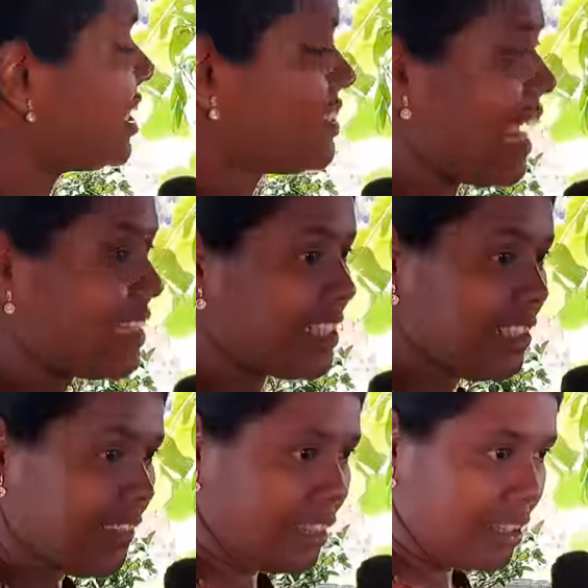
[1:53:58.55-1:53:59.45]

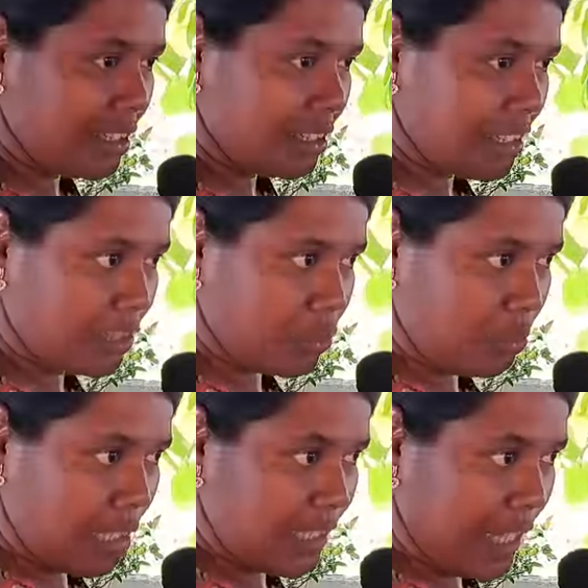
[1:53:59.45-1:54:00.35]
Thanksgiving, there's so
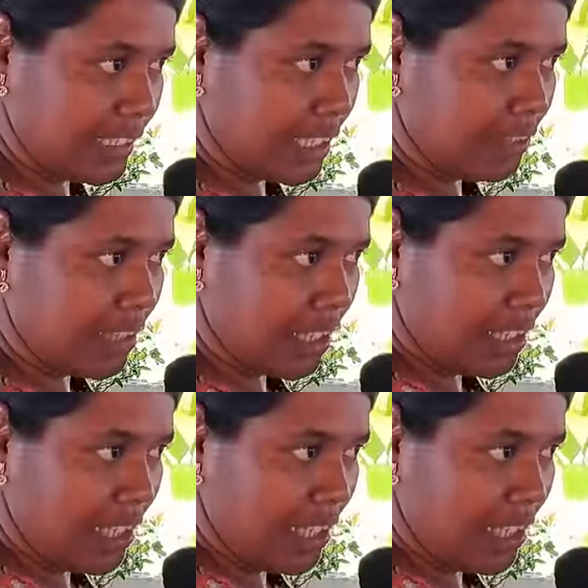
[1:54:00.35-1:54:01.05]
many Thanksgiving in